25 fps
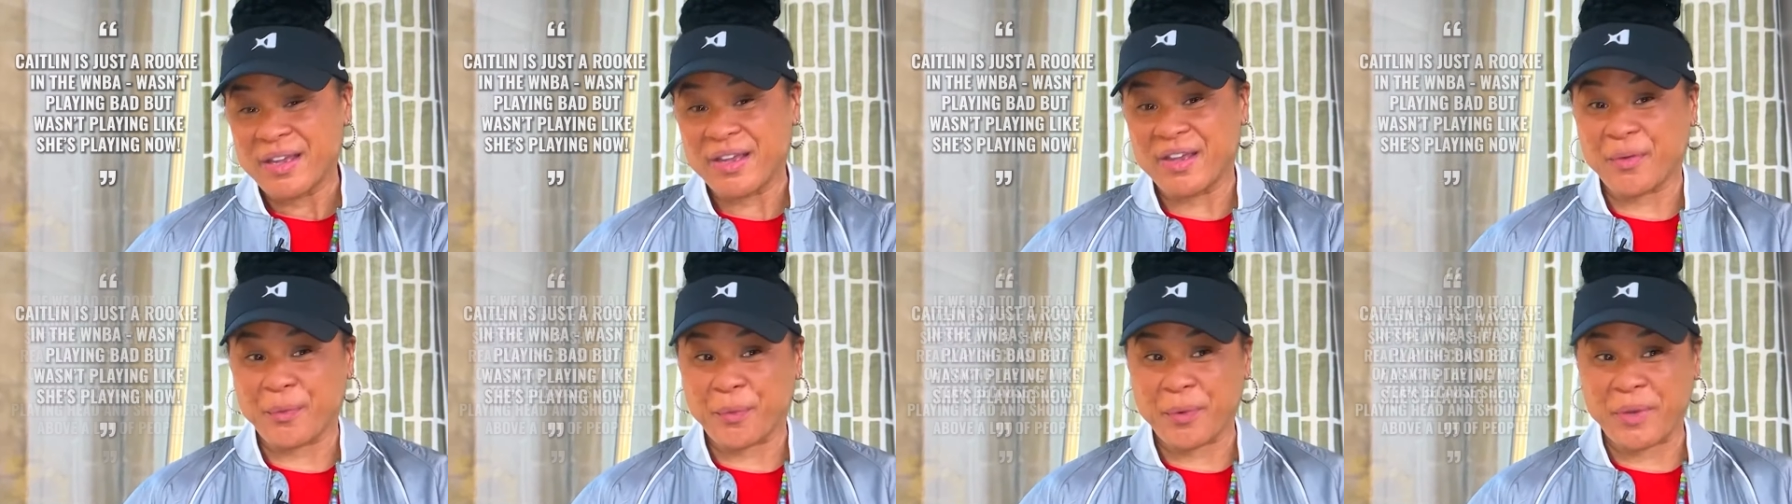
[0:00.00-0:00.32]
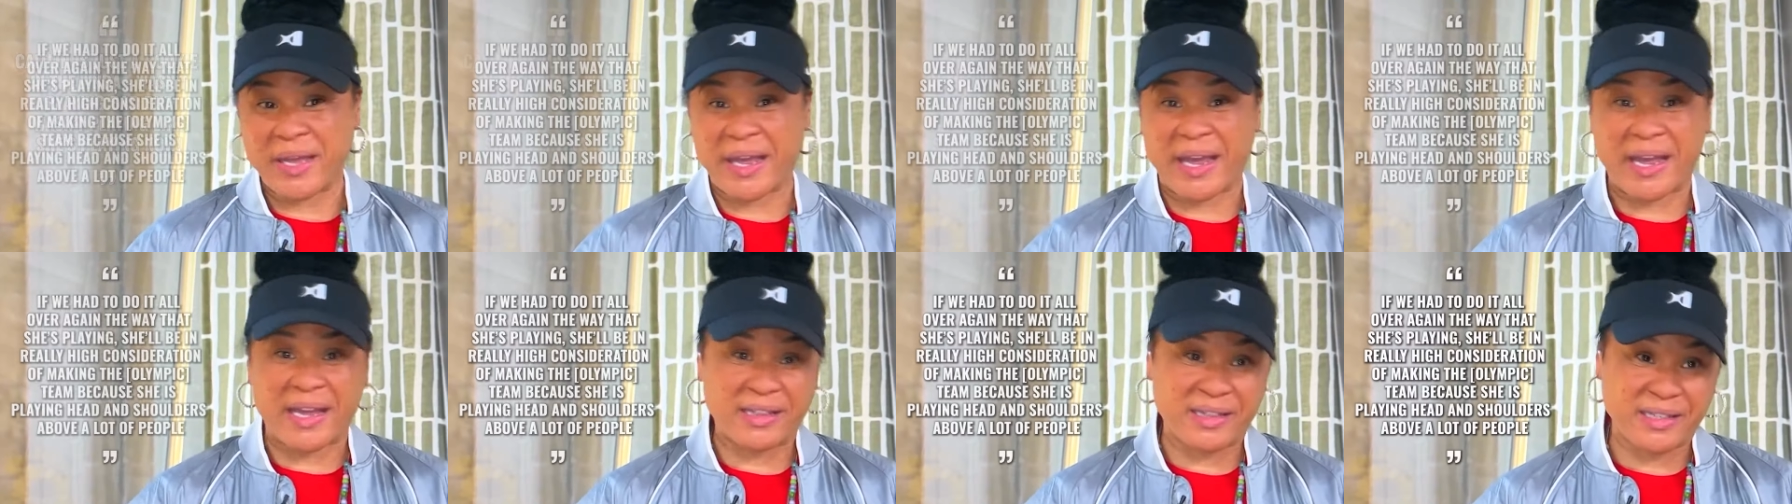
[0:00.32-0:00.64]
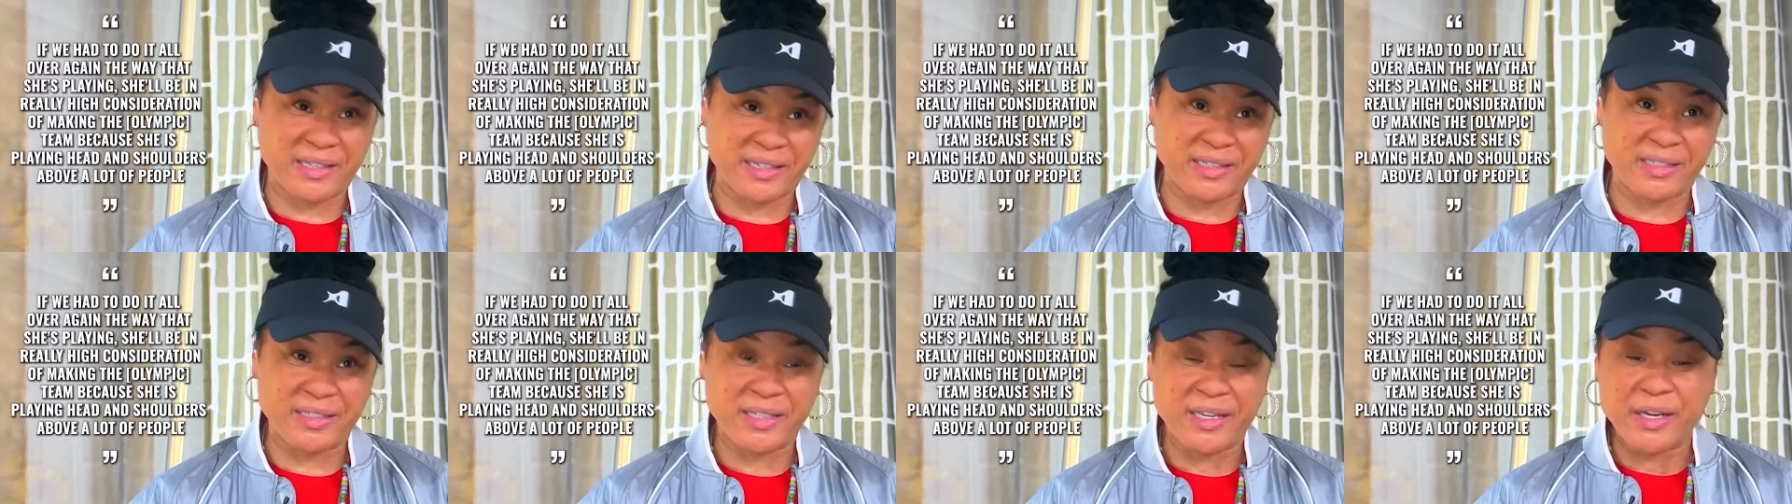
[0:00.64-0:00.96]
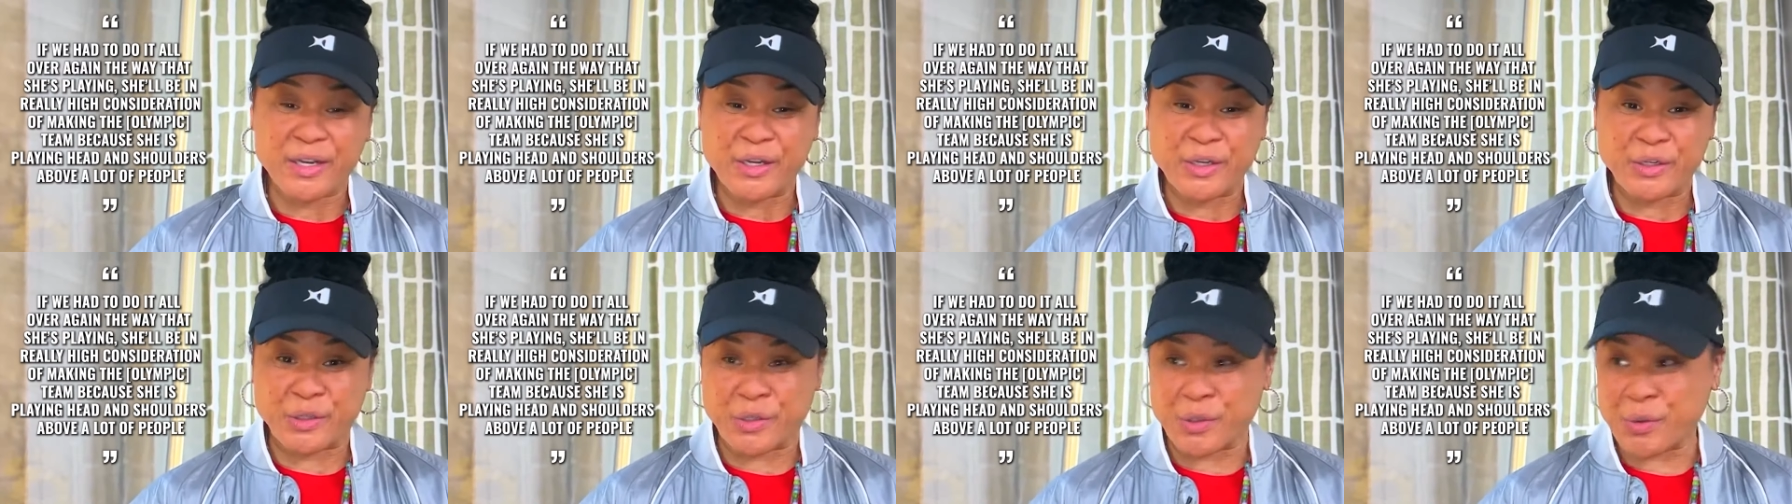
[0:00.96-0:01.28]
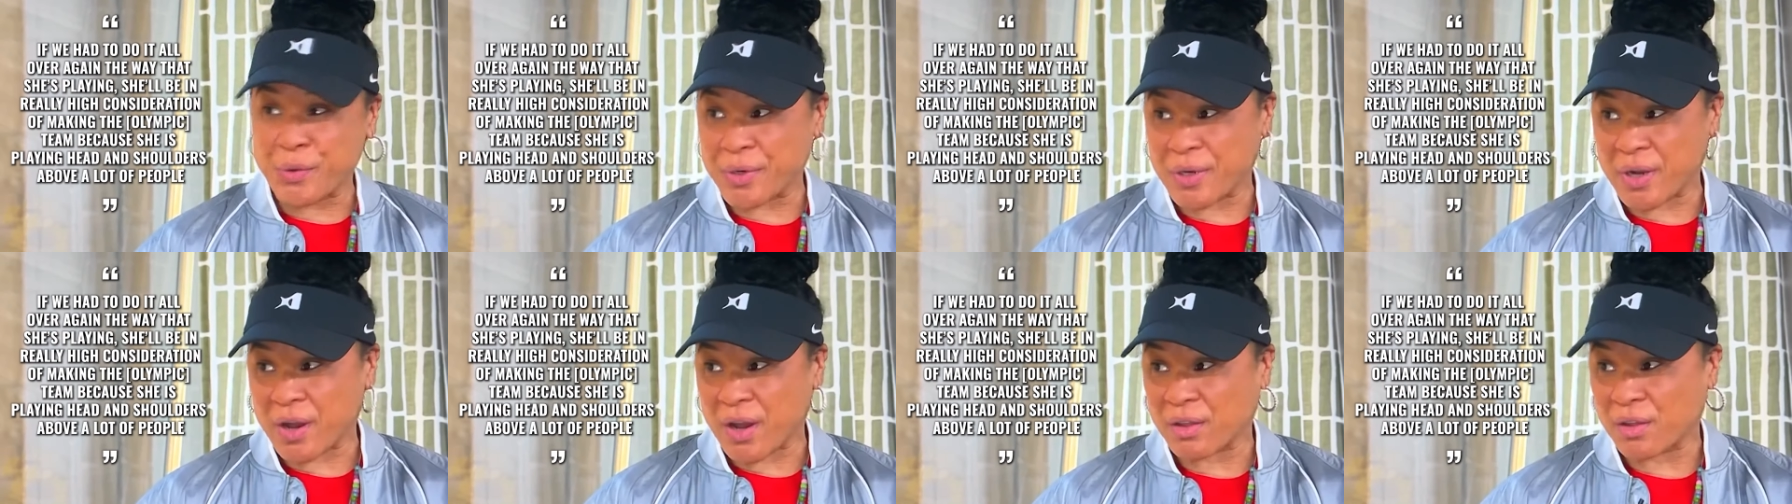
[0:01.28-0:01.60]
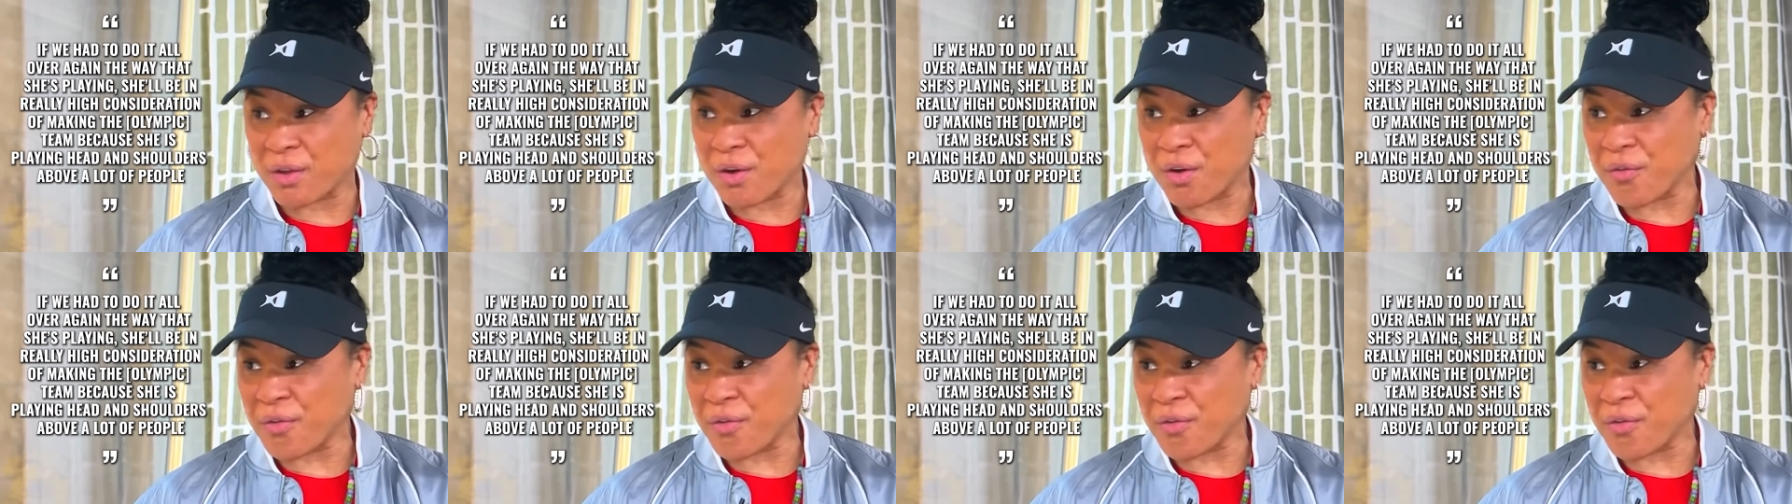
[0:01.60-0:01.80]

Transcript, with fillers: If we had to do it all